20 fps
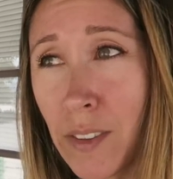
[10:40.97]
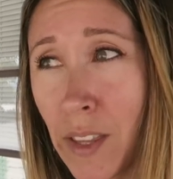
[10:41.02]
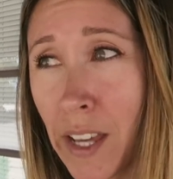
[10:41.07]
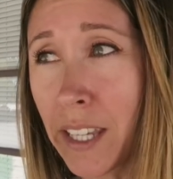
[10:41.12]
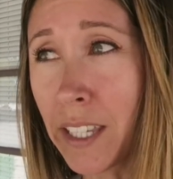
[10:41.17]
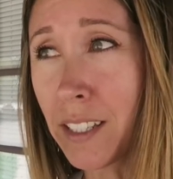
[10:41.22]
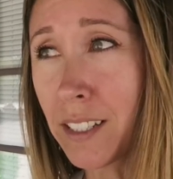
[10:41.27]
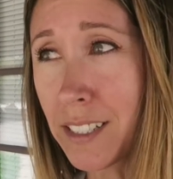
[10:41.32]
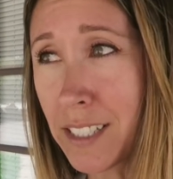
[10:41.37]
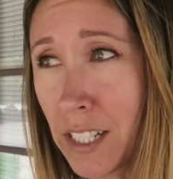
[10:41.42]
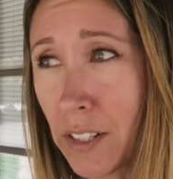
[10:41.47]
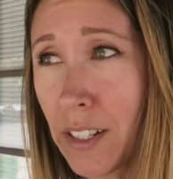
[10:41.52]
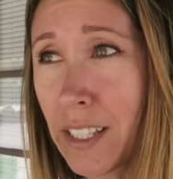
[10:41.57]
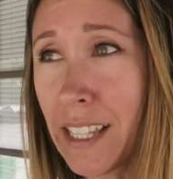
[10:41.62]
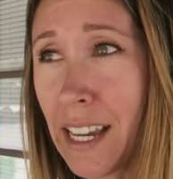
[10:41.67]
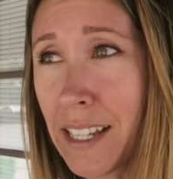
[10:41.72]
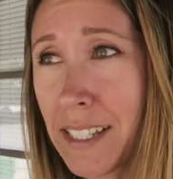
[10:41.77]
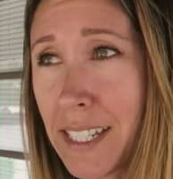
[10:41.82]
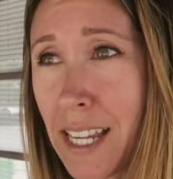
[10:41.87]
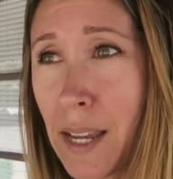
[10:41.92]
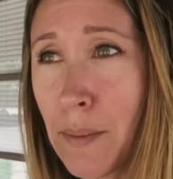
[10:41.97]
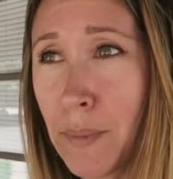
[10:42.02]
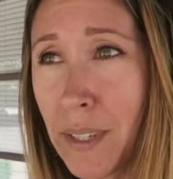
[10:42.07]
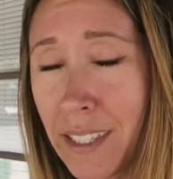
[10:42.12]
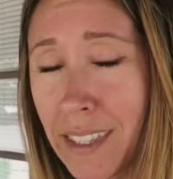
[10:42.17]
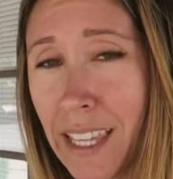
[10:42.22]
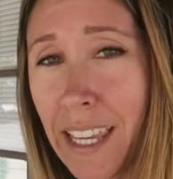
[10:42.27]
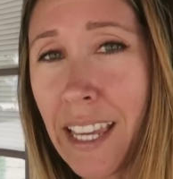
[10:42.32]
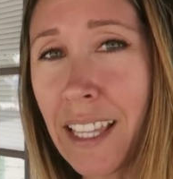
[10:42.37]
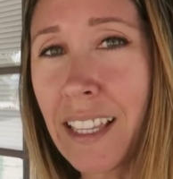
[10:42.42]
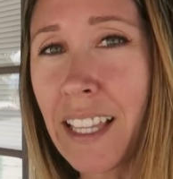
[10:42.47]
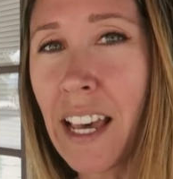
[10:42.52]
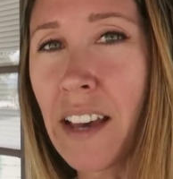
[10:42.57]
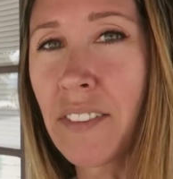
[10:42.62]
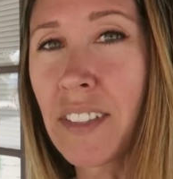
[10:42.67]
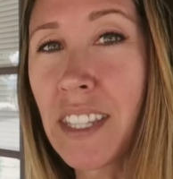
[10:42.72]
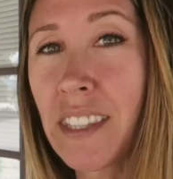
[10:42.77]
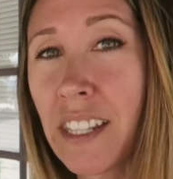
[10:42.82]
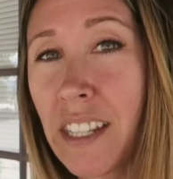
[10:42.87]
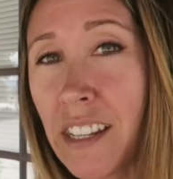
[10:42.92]
like during that time, like they had
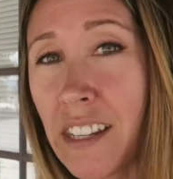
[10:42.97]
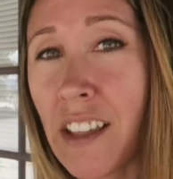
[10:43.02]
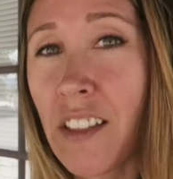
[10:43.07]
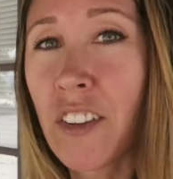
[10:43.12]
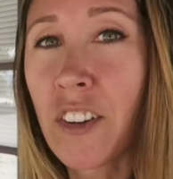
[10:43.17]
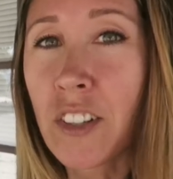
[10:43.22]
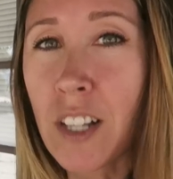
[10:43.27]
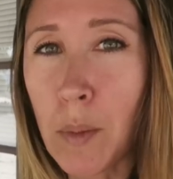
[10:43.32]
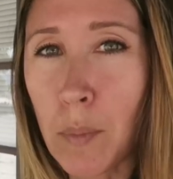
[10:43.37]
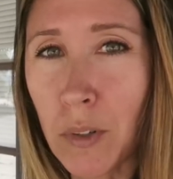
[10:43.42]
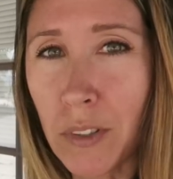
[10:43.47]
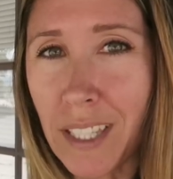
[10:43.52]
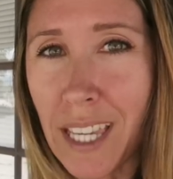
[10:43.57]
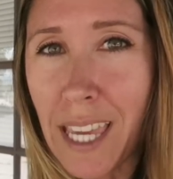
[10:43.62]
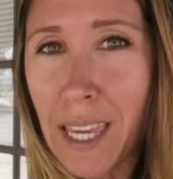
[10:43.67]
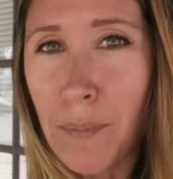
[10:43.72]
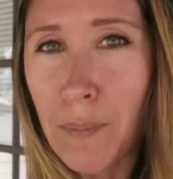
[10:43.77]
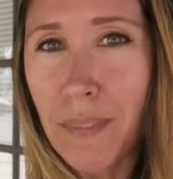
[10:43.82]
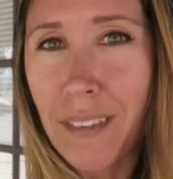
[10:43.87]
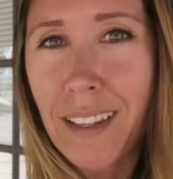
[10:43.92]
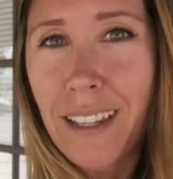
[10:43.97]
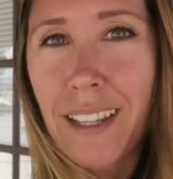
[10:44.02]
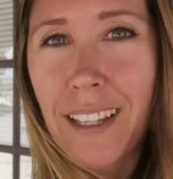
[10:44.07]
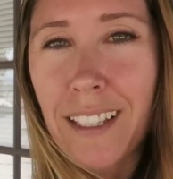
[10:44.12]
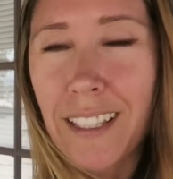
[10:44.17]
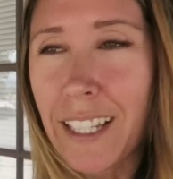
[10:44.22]
left, and then another couple came,